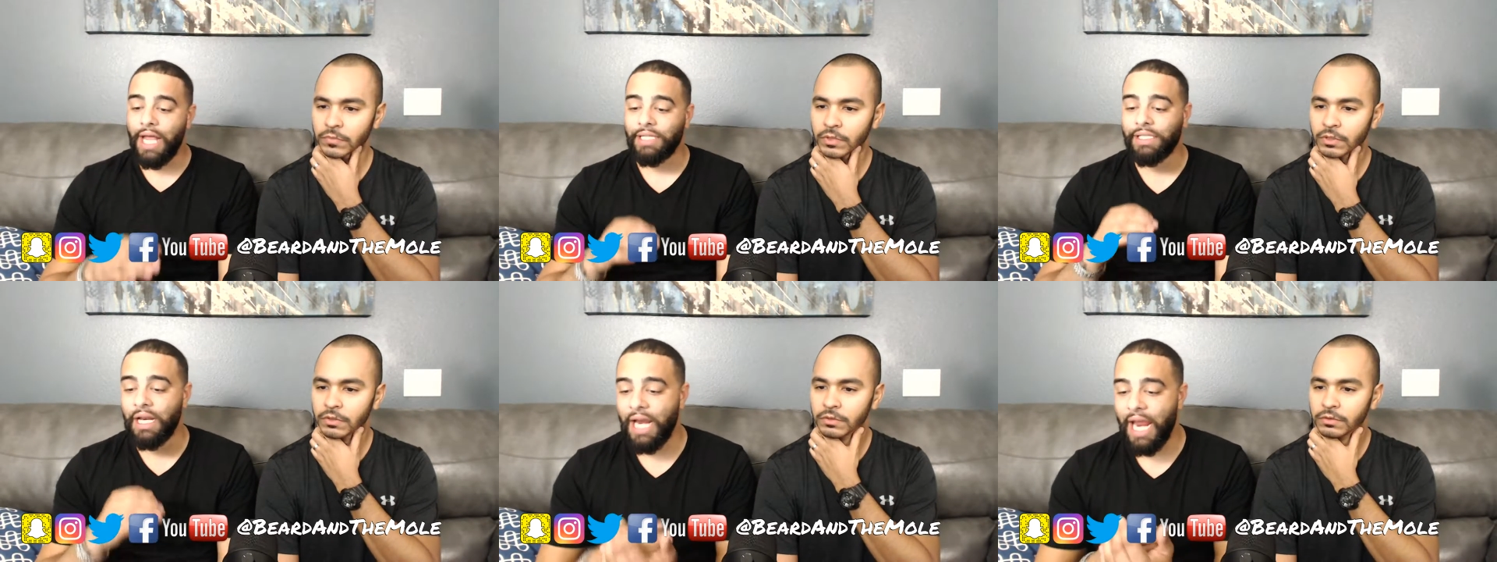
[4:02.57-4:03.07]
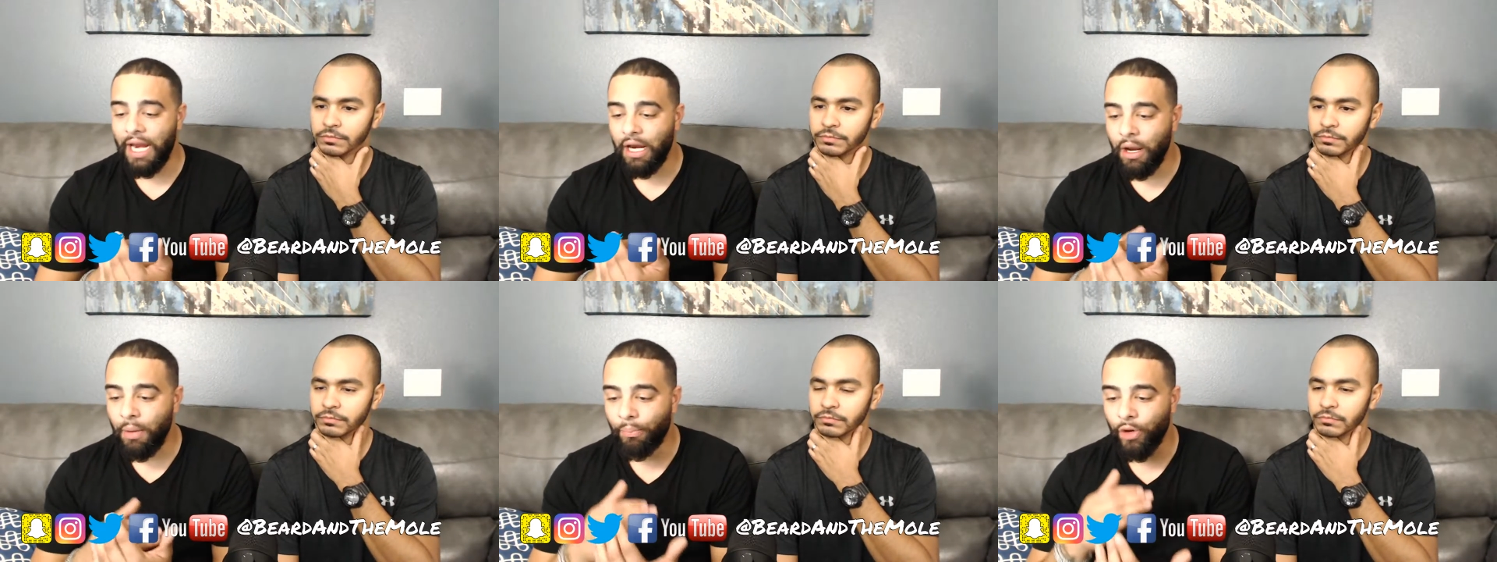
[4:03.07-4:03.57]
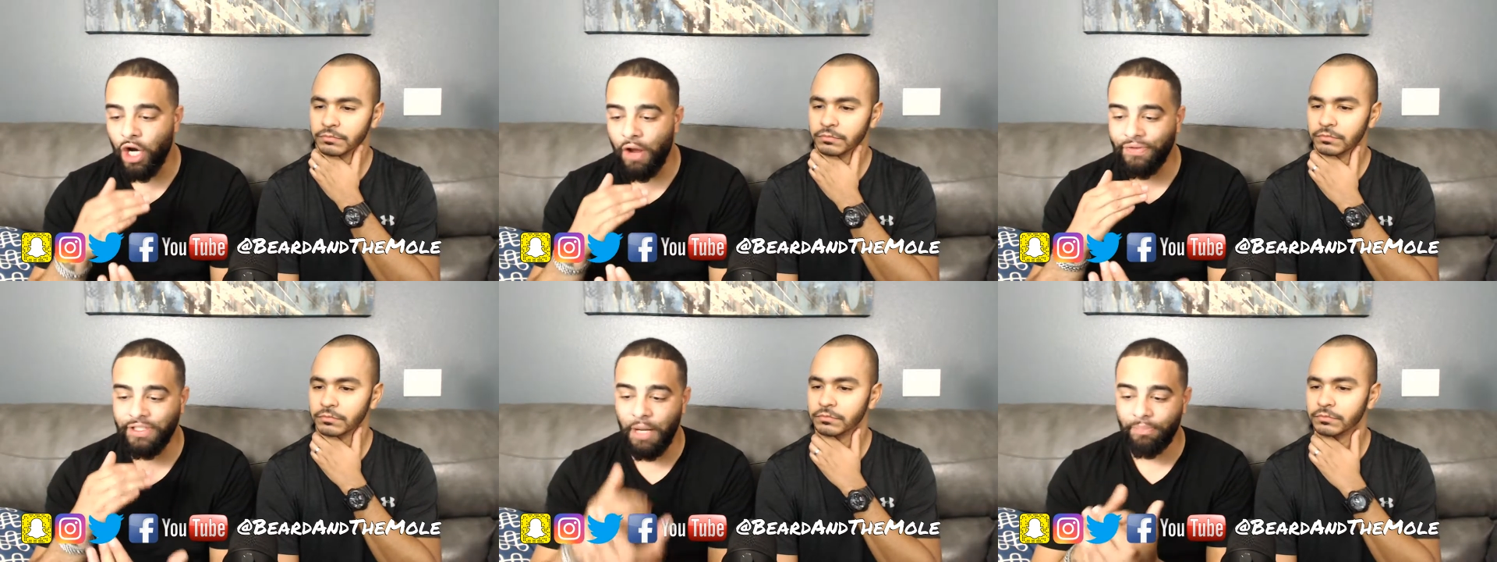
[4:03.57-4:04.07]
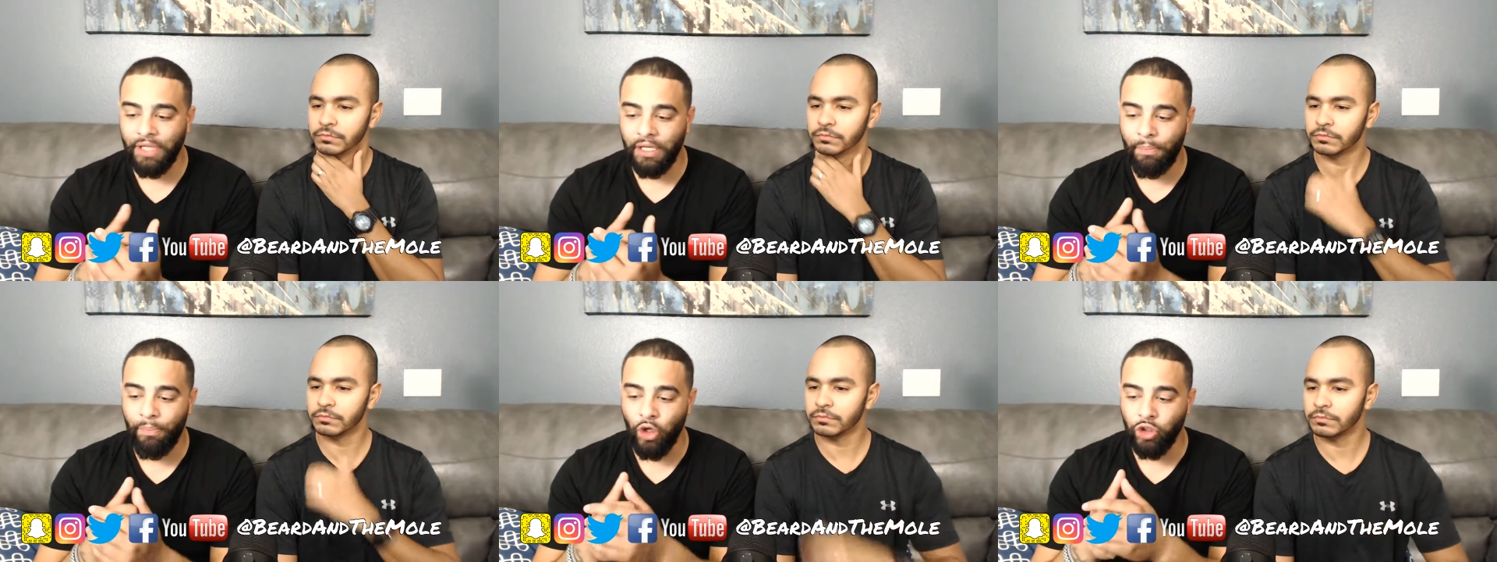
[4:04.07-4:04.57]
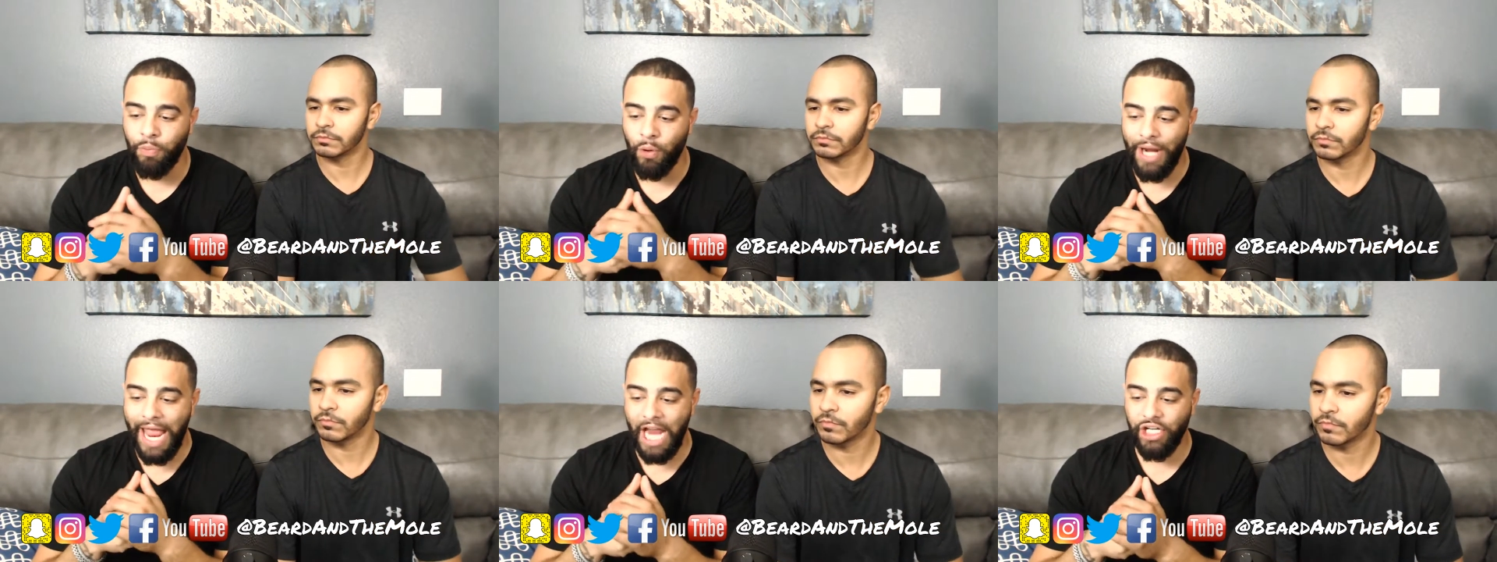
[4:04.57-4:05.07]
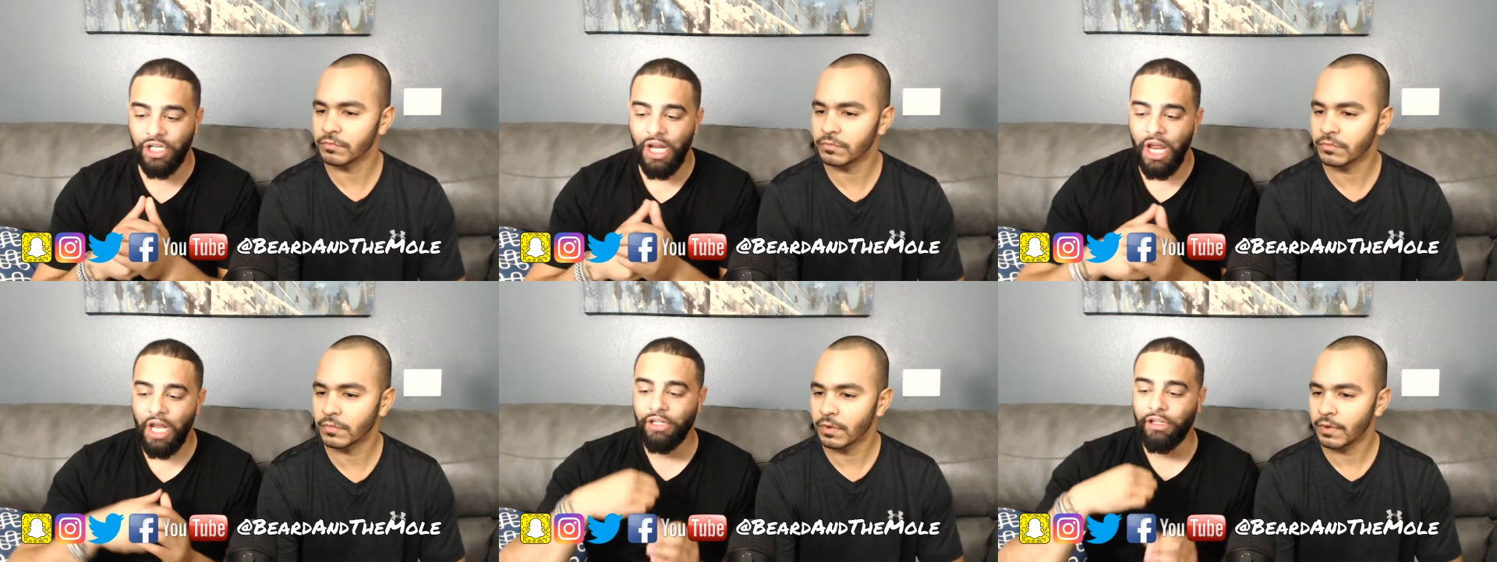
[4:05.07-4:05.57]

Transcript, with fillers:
Speaker 1: It's delay, put off something, postpone action,